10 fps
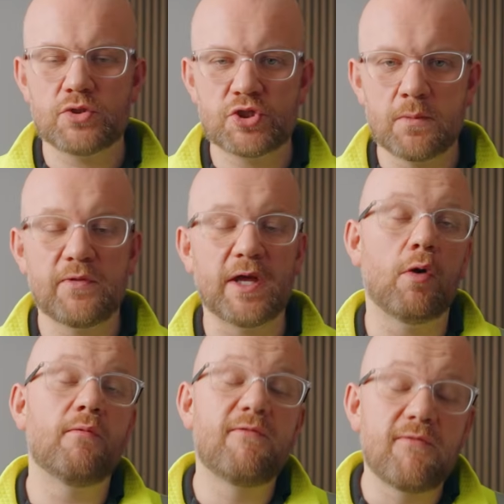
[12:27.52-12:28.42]
something
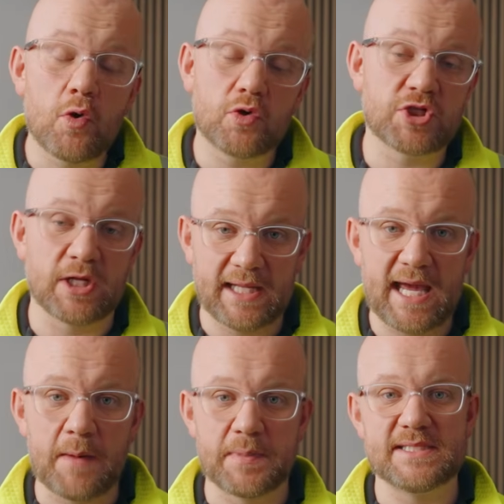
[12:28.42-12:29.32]
unfortunately
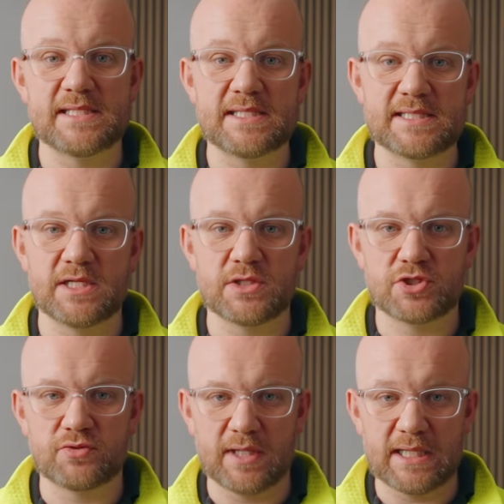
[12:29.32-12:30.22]
happens in this
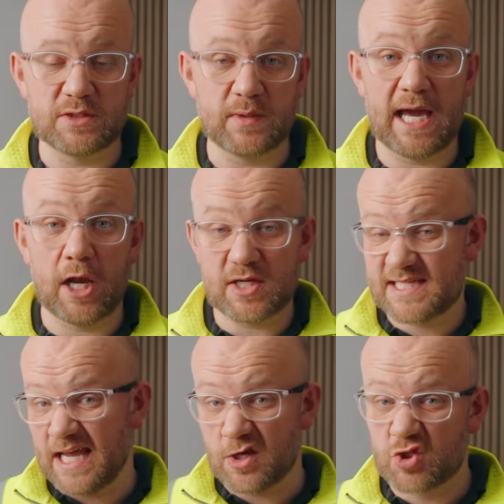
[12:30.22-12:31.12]
industry is we get a lot of
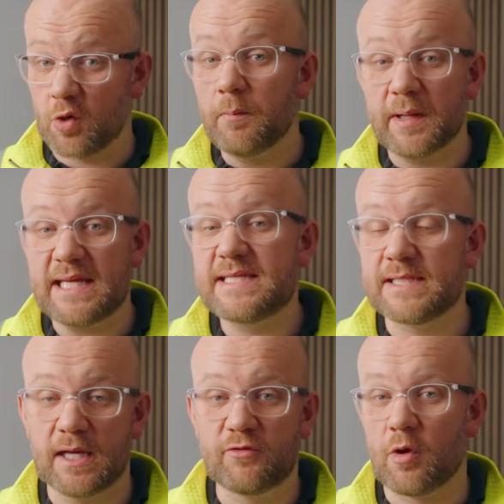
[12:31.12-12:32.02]
sales companies
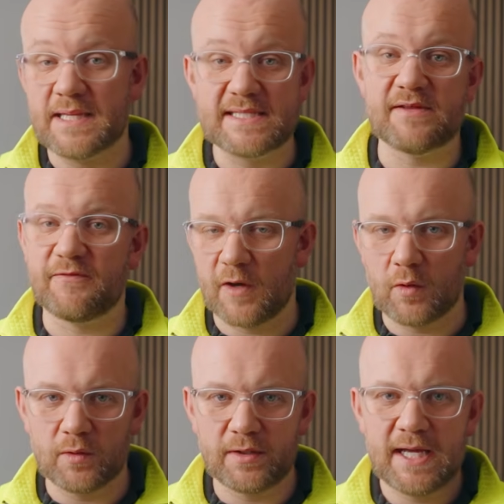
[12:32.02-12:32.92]
that have come into the
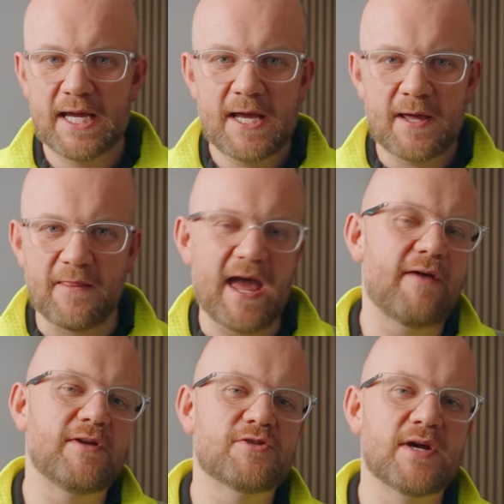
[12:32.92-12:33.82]
fold.
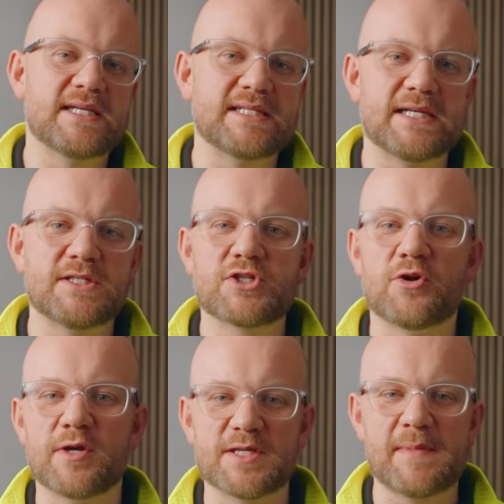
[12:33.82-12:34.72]
They're interested in
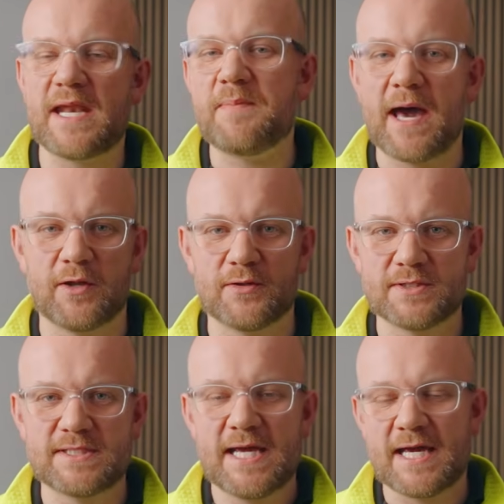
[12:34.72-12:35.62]
screwing as many
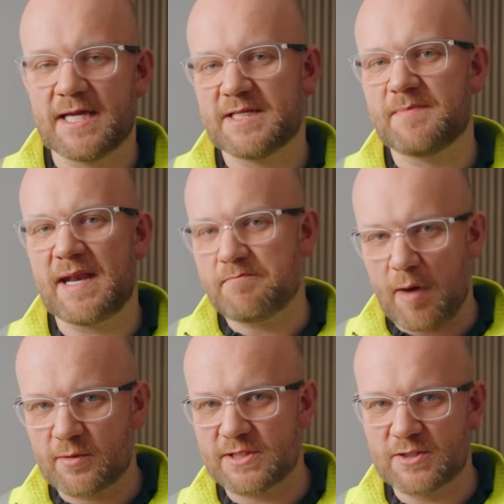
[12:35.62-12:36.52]
panels and as many
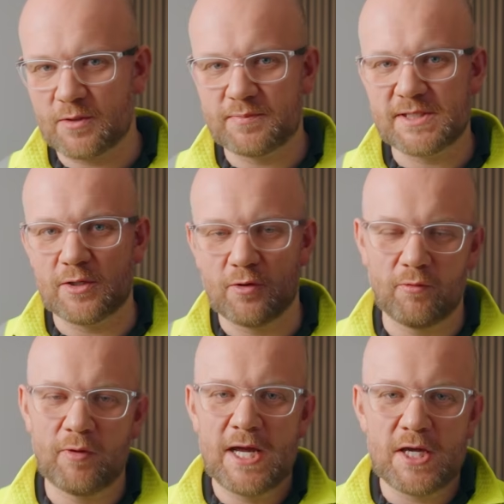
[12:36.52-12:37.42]
boxes up to
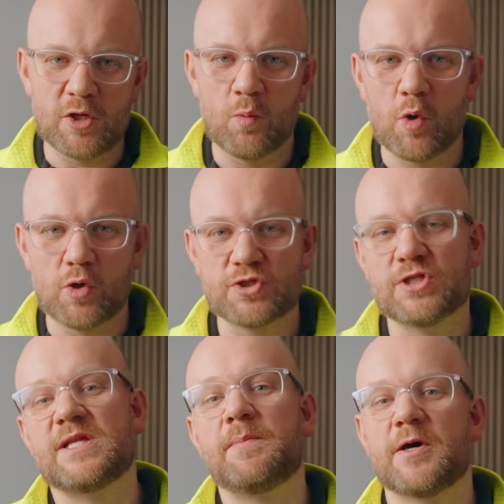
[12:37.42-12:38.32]
your walls
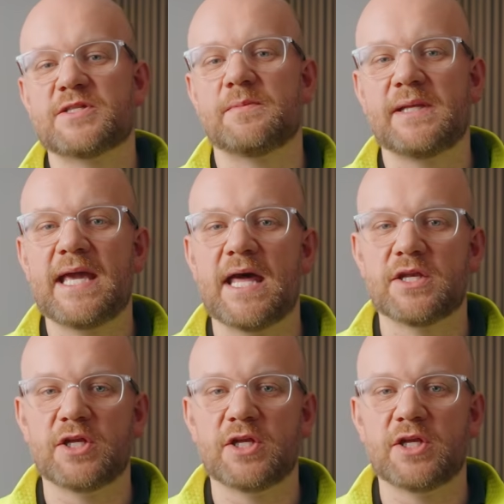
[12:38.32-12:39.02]
as they possibly can